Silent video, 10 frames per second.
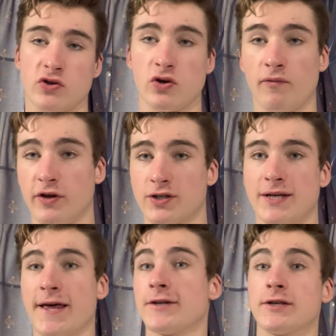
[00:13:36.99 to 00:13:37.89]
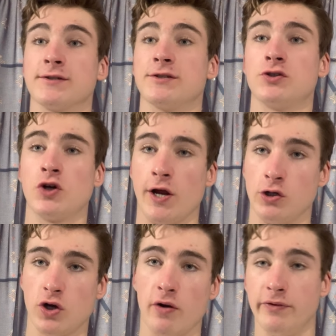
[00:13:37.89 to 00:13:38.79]
And obviously that doesn't
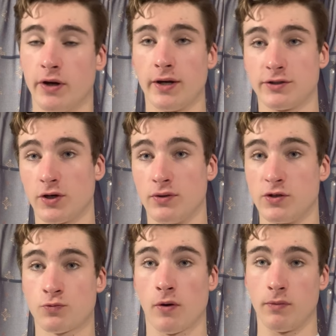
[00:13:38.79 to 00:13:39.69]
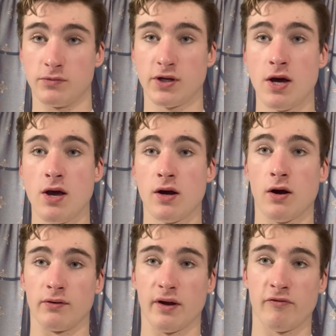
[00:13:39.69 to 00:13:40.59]
change overnight, so these problems
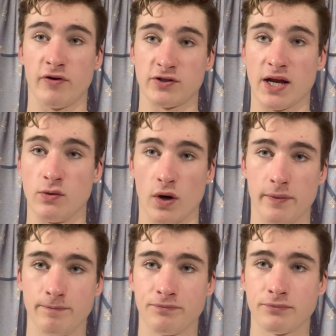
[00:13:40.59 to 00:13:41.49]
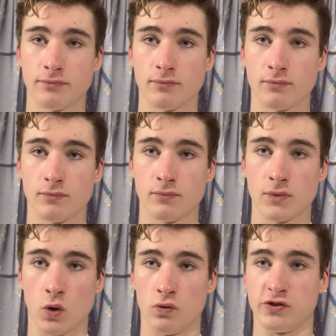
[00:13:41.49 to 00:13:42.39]
can't get fixed anyway.
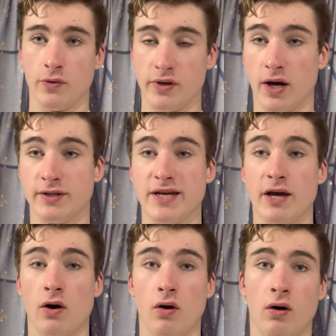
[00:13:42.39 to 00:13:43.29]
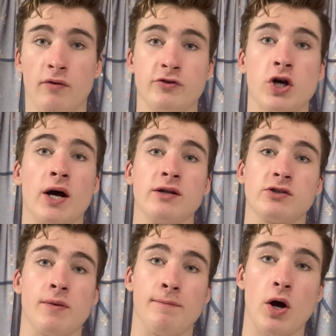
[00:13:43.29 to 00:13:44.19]
Also, the idea of Chinese
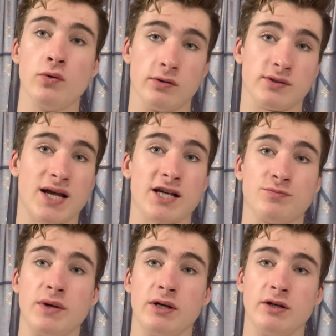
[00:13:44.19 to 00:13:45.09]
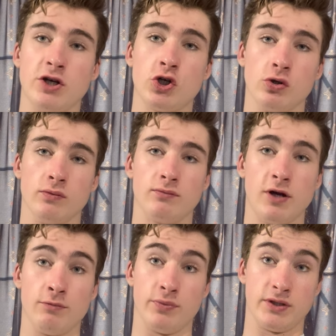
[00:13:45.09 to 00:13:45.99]
components has been an issue,
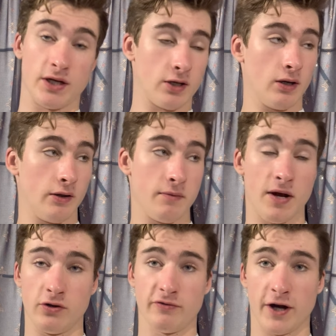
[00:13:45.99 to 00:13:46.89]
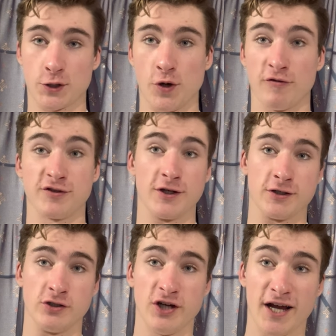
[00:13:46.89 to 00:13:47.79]
in particular the manufacture of
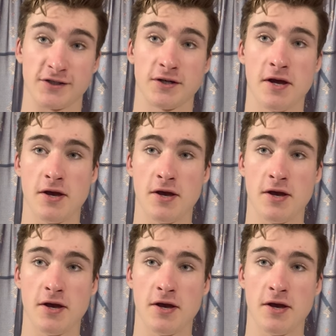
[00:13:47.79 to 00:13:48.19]
certain jets.